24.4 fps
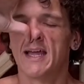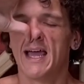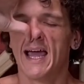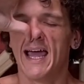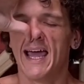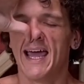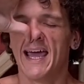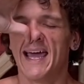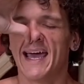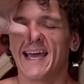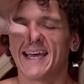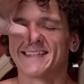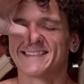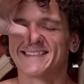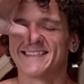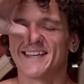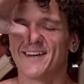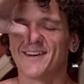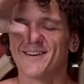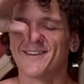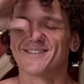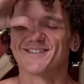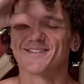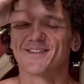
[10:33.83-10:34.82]

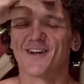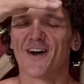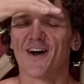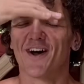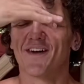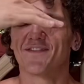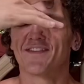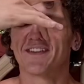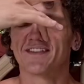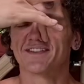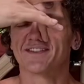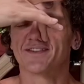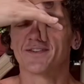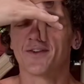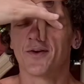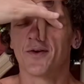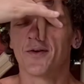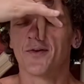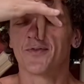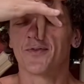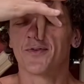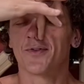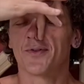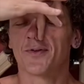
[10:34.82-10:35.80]
Exhale, soft and
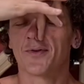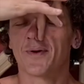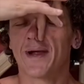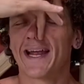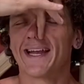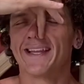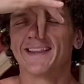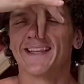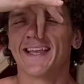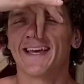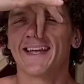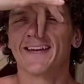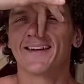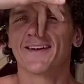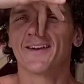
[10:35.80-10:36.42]
slow through the right, let it